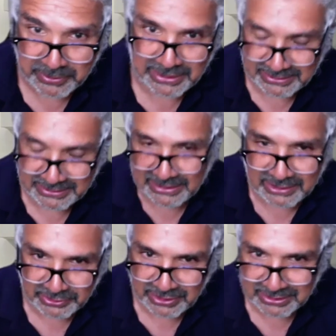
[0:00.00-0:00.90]
and, and I
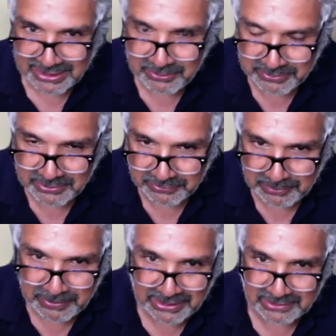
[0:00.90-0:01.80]
think that was off the
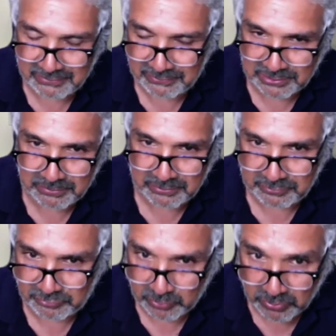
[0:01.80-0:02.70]
back of some of
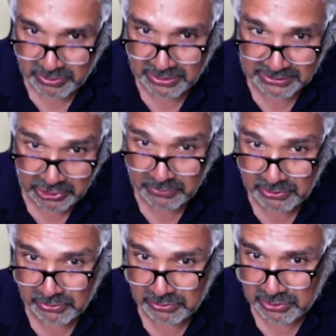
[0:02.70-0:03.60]
the work that you and
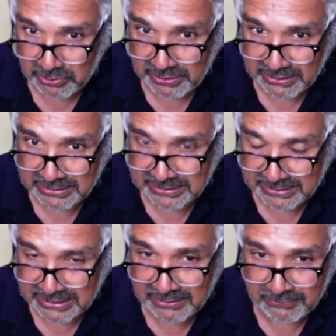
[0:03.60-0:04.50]
your colleagues
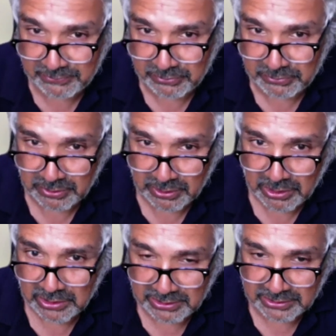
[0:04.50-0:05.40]
did for
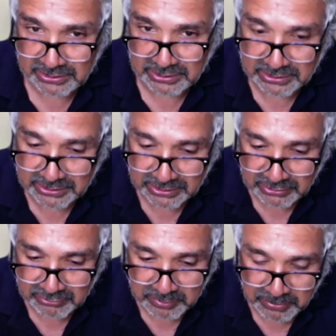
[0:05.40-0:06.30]
the, the, the
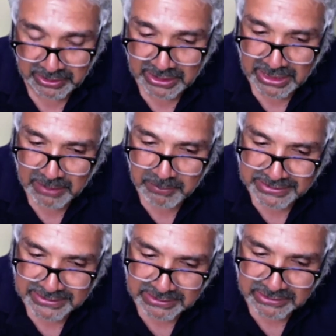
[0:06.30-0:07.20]
government, but, but
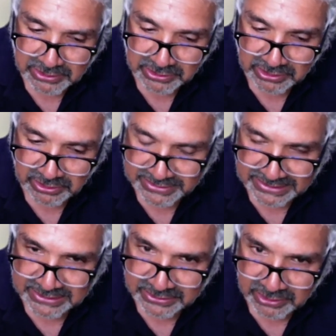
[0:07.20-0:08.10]
so the garden
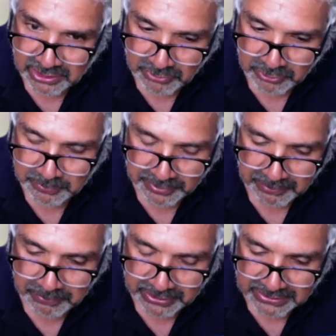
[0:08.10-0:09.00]
centres are
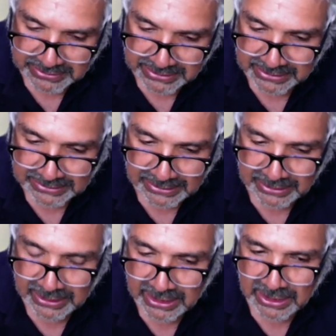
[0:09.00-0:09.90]
open, but
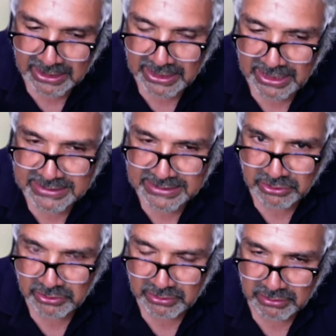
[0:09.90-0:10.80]
secondly it's
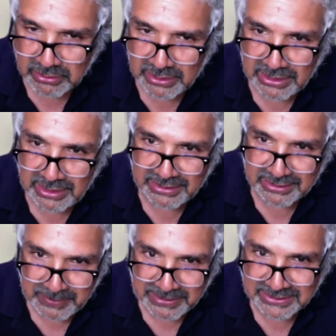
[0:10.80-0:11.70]
not an
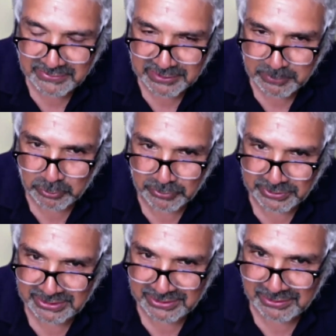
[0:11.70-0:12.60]
expensive sport.
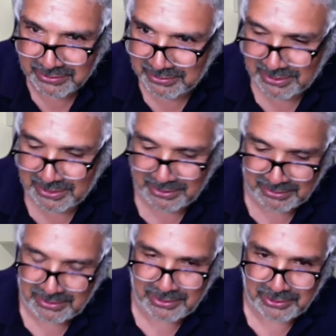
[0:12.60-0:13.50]
It's not like,
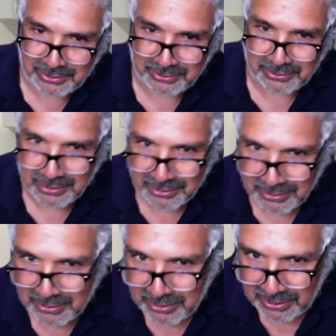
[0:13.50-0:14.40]
you know,
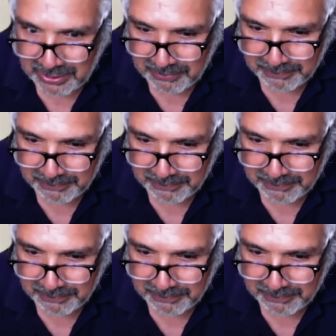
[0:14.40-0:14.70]
um,